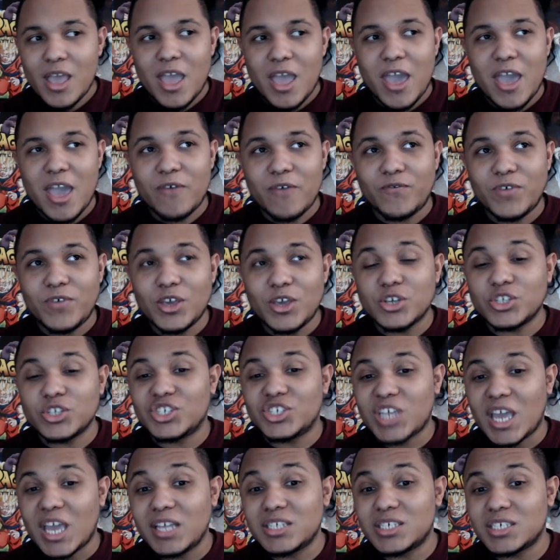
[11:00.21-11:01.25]
if he could
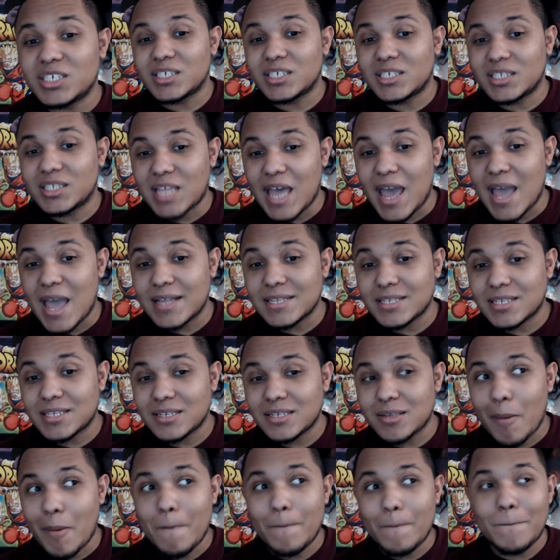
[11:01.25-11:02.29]
change stats
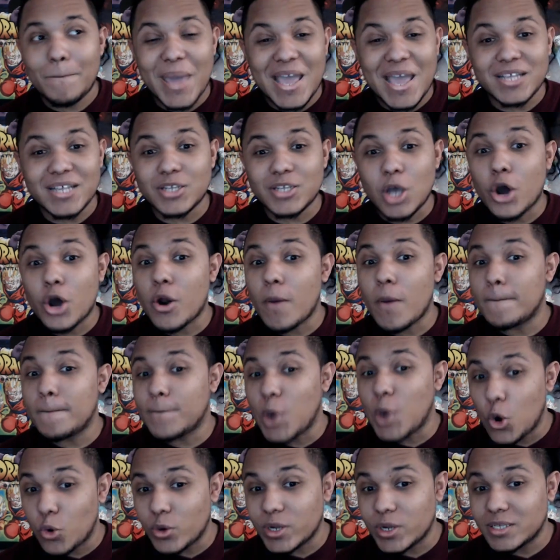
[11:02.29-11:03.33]
based on
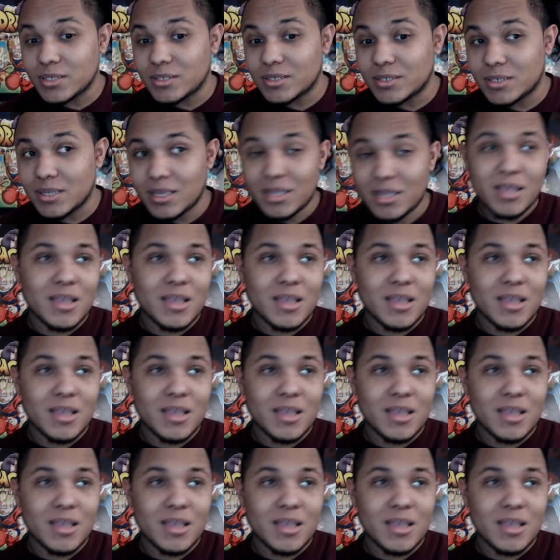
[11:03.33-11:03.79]
opponents.